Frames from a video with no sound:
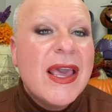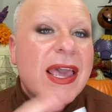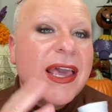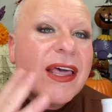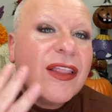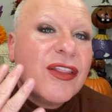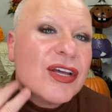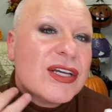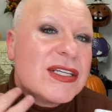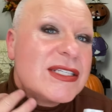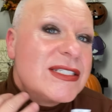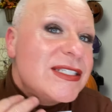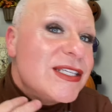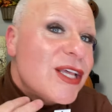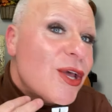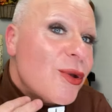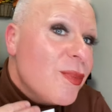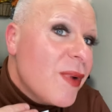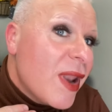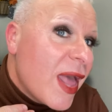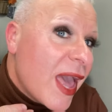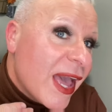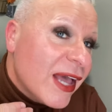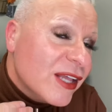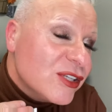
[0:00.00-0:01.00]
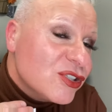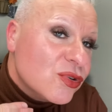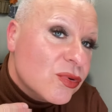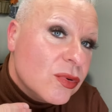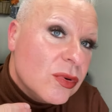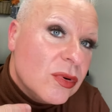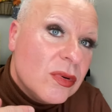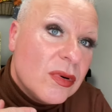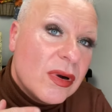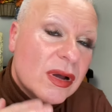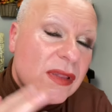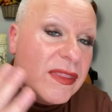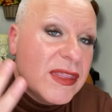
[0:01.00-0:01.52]
It looks so
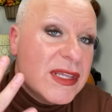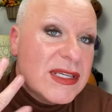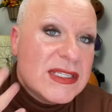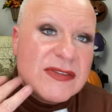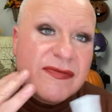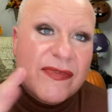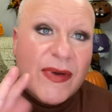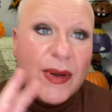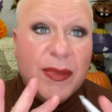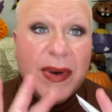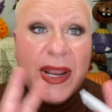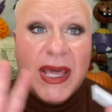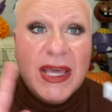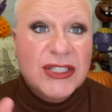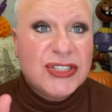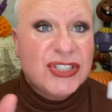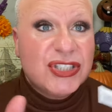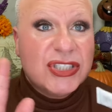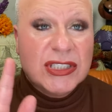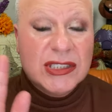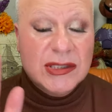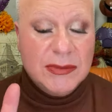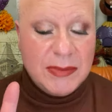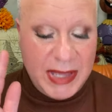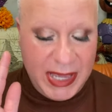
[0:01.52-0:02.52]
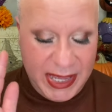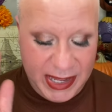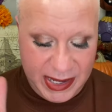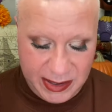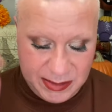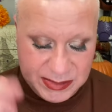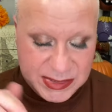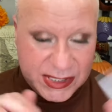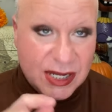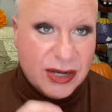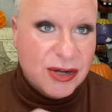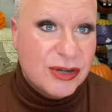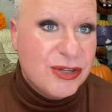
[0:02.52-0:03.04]
natural. This foundation, man, man,
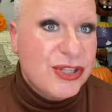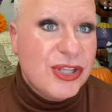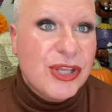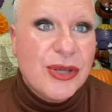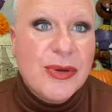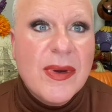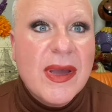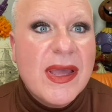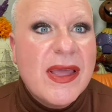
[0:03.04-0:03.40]
I'm telling you.